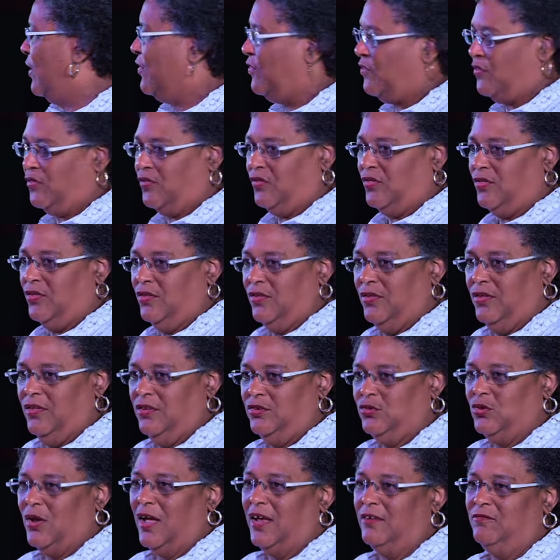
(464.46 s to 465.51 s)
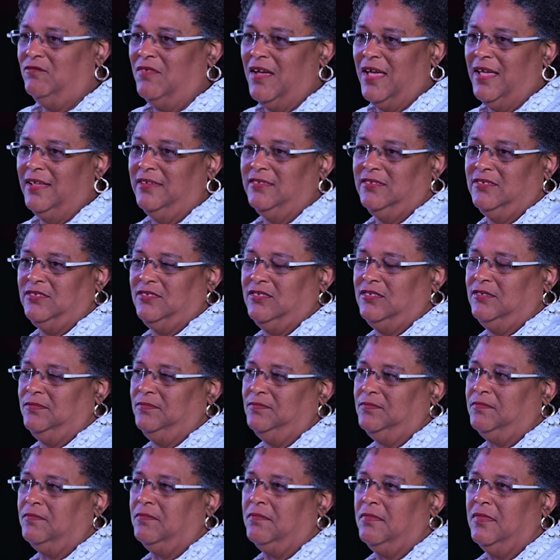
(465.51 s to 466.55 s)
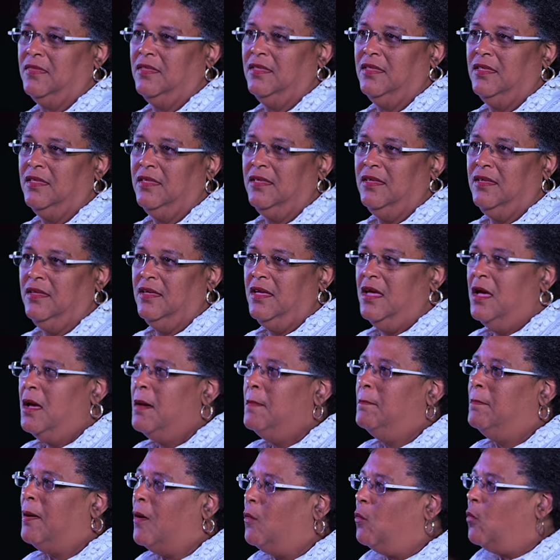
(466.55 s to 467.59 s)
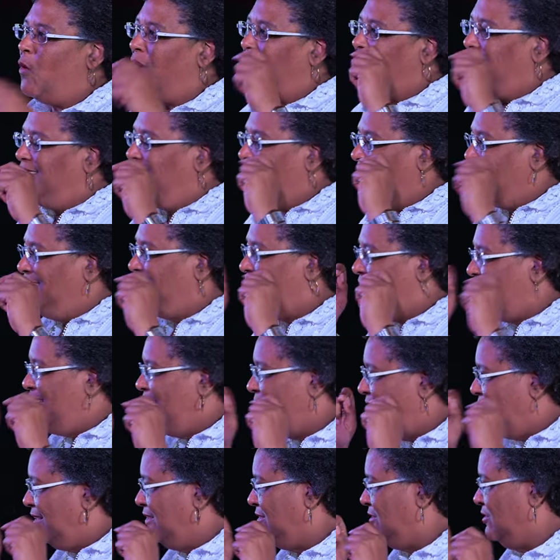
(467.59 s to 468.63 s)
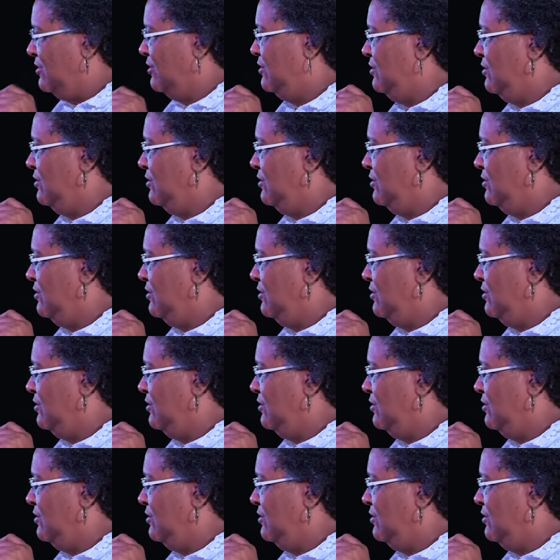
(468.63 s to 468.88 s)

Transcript: with to advance. But what they did